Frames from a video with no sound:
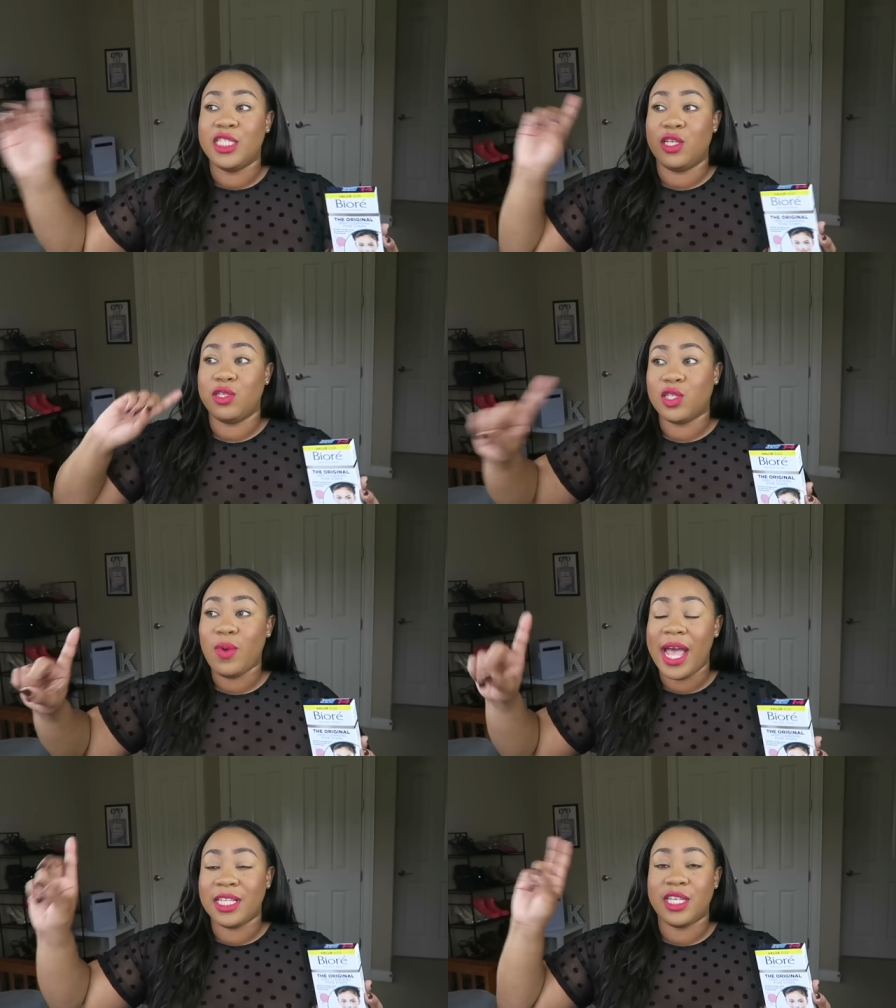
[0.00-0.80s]
So
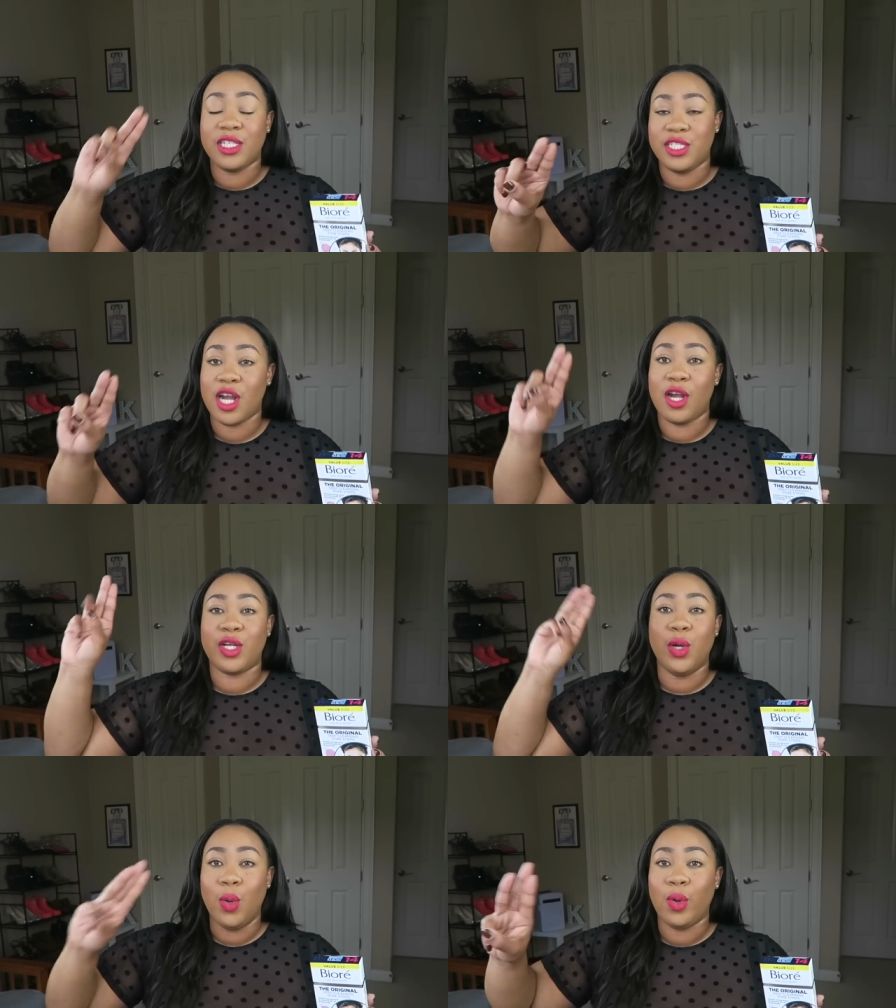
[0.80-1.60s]
sweat, dirt,
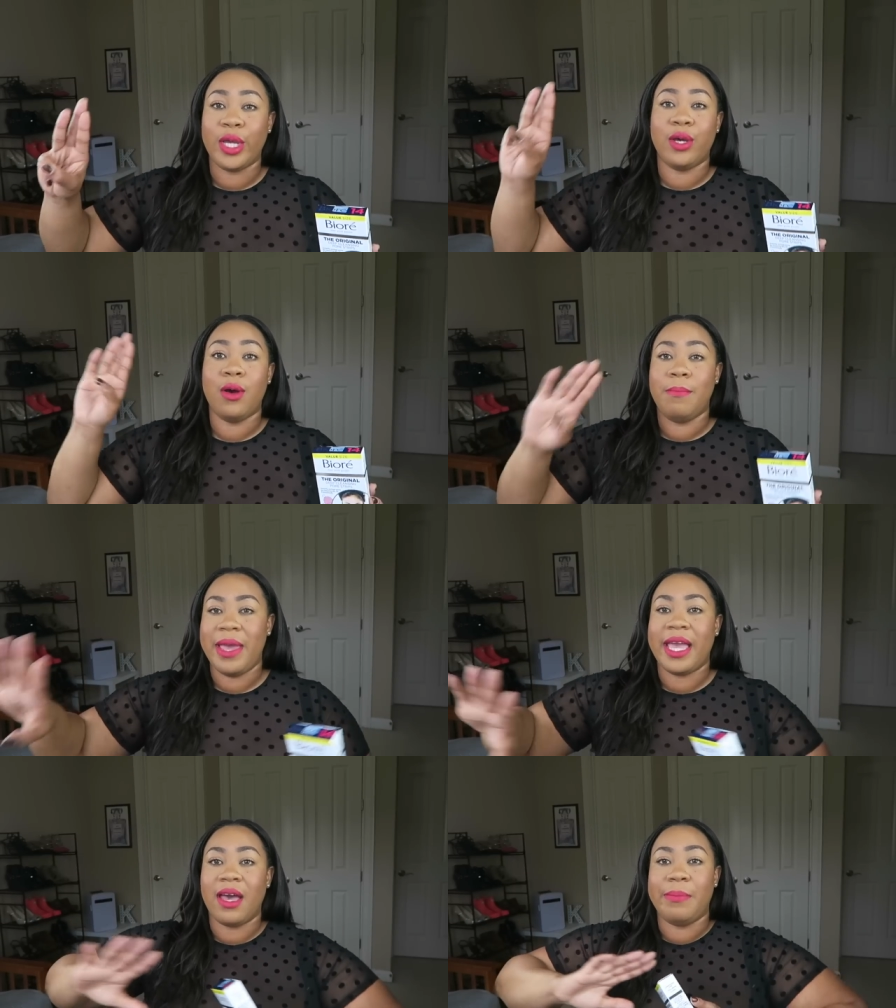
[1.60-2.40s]
oil,
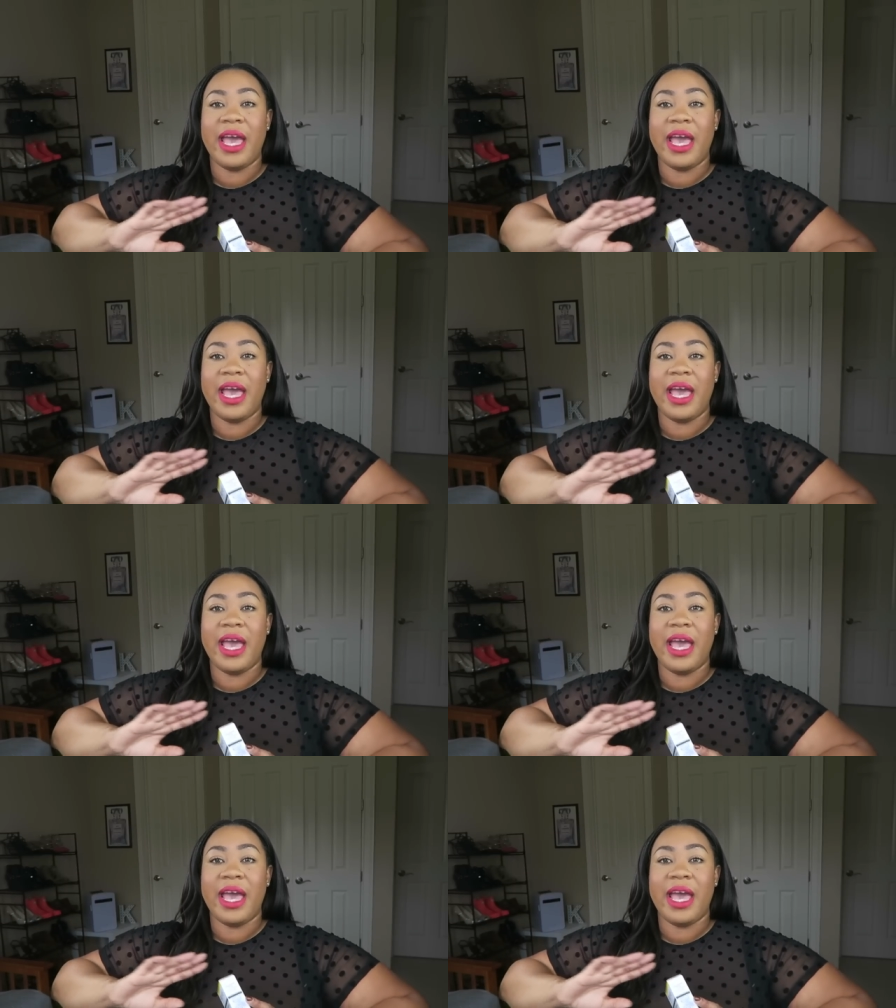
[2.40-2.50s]
makeup,